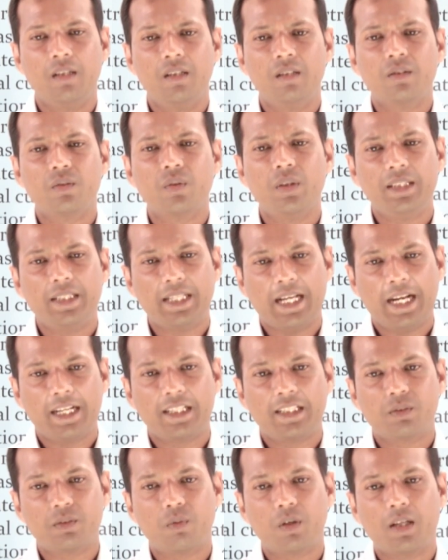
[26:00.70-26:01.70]
so in that
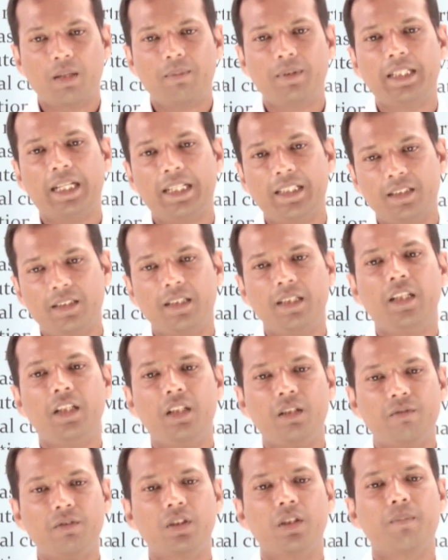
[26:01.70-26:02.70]
case what happens, that is an
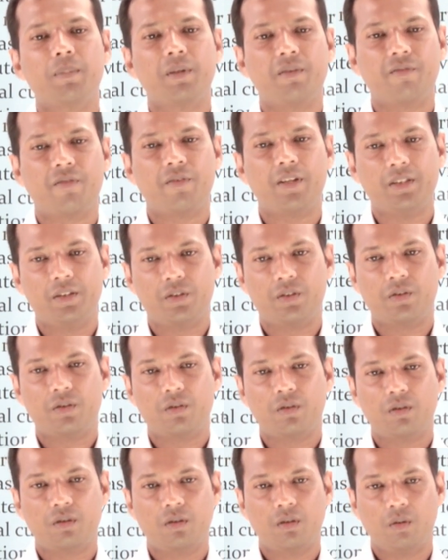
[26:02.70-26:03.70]
individual preference,
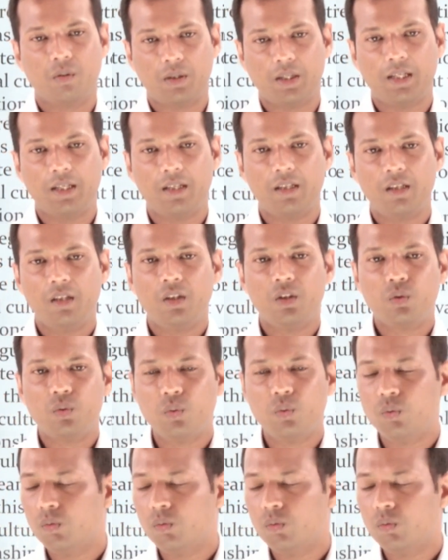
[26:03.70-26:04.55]
okay, to